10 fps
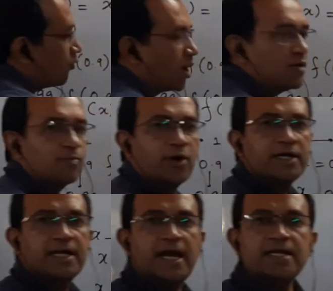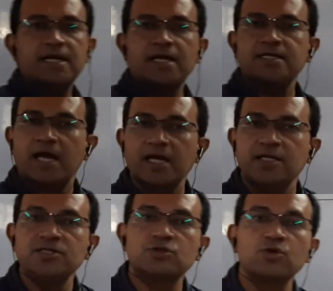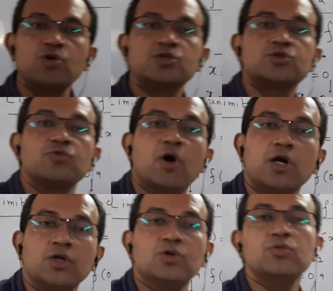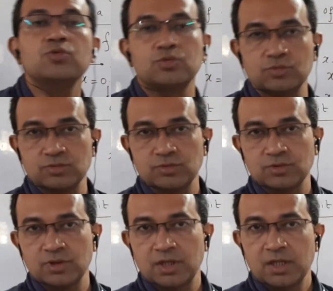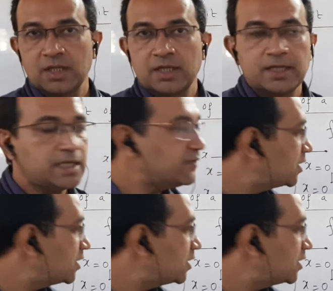1.999 is close to what? 2. Even